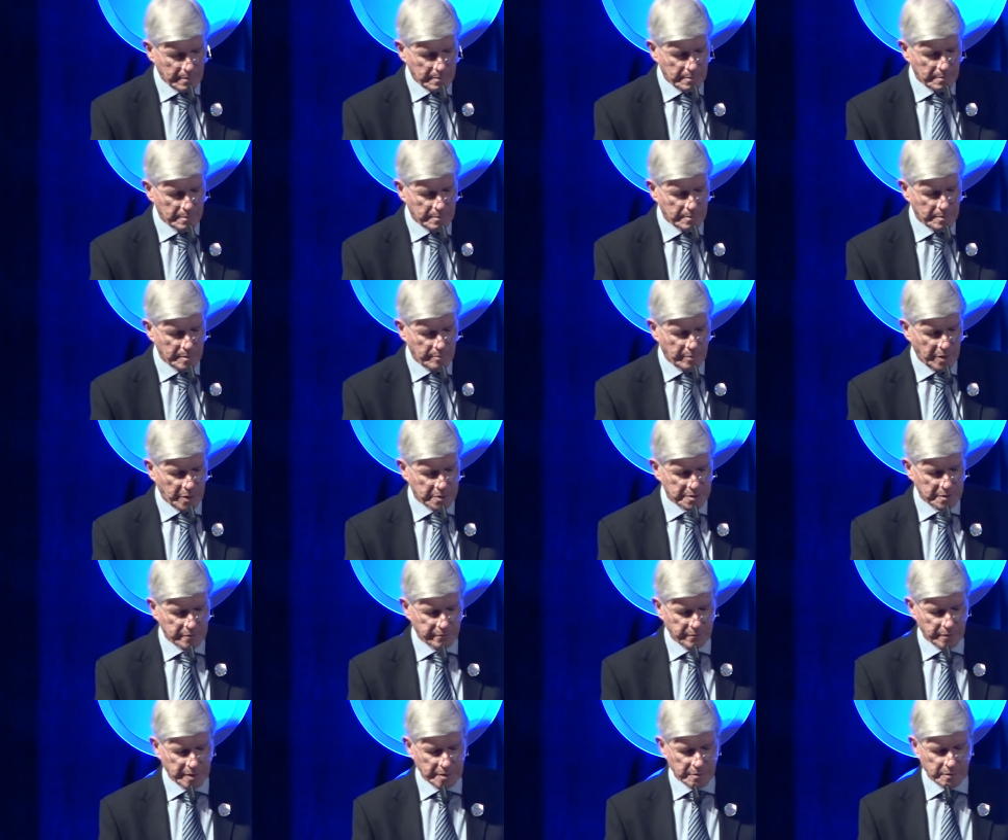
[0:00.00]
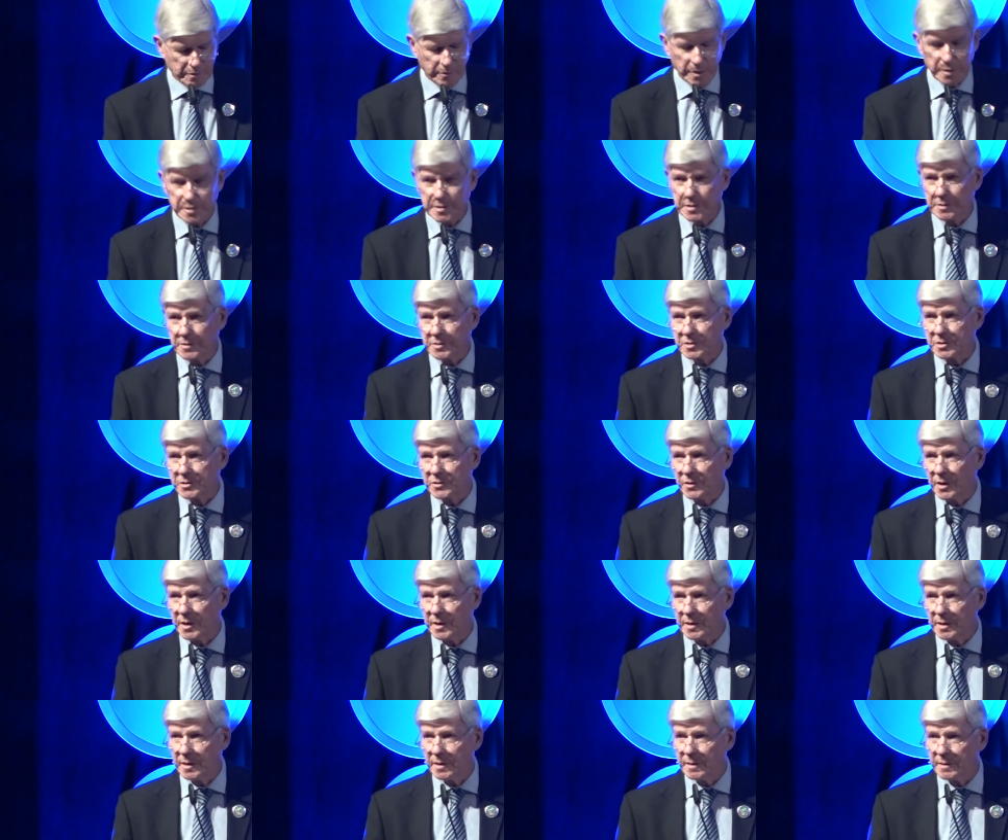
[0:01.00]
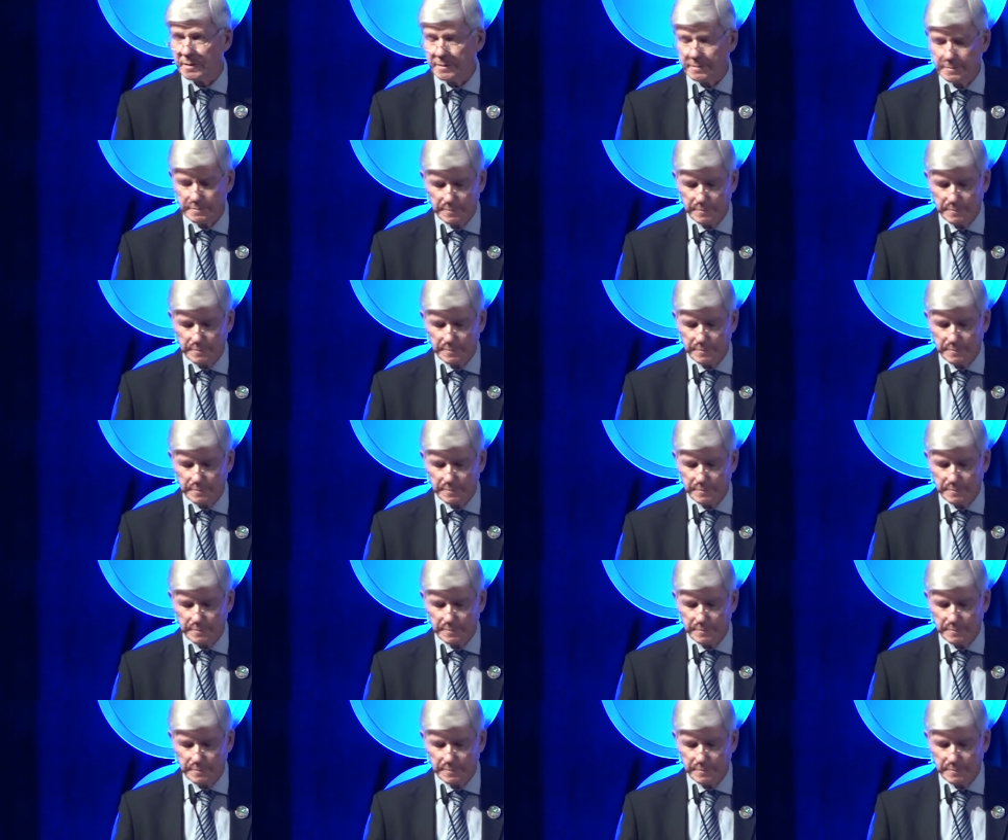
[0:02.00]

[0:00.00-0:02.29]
The boss of Red Cross in Australia